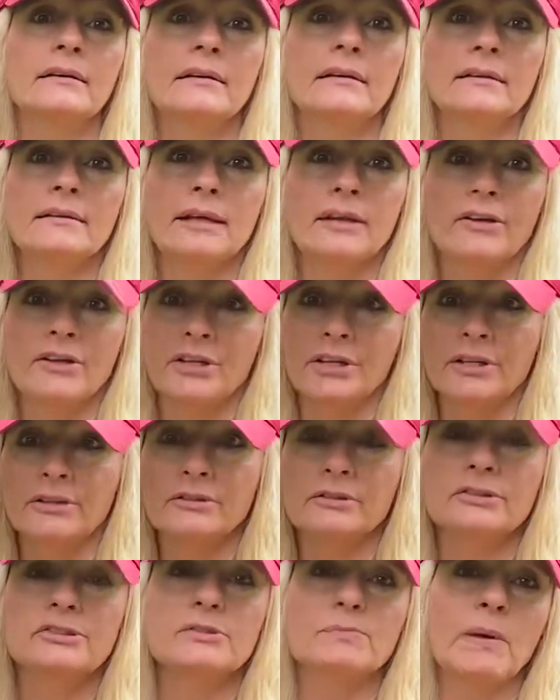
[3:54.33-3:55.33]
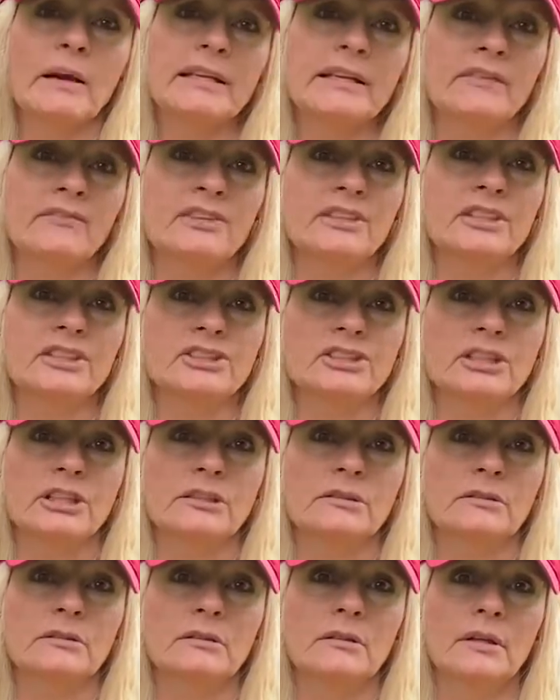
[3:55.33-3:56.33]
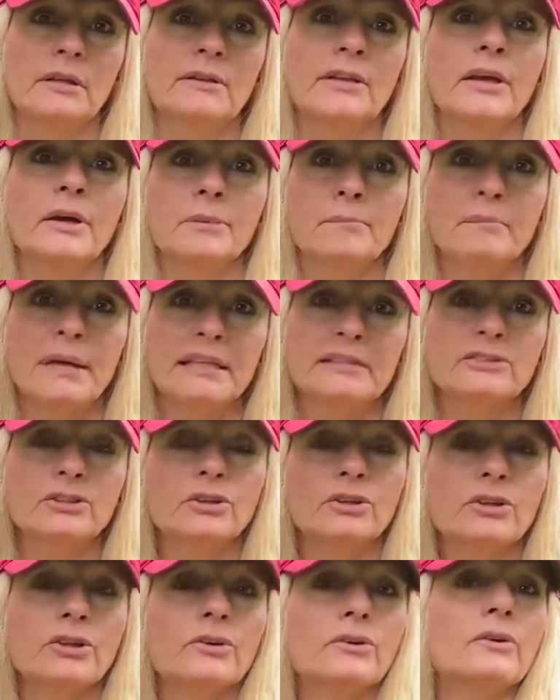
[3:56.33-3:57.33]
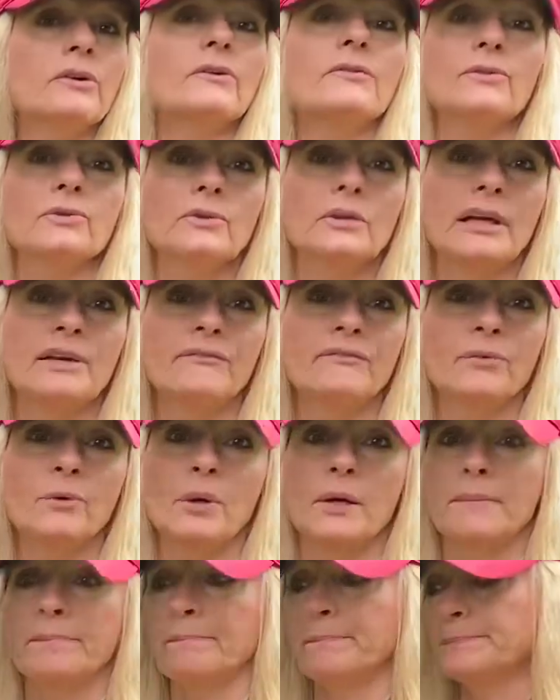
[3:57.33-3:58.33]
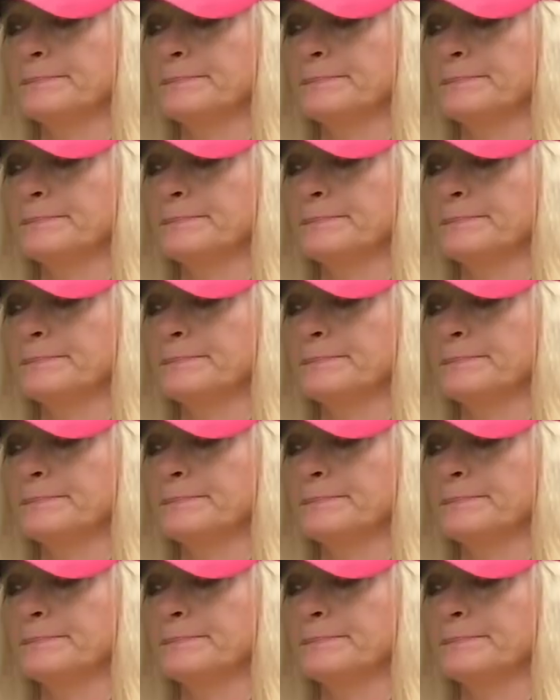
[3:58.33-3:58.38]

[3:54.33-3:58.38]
They are killers by definition. They are meant to kill a life form.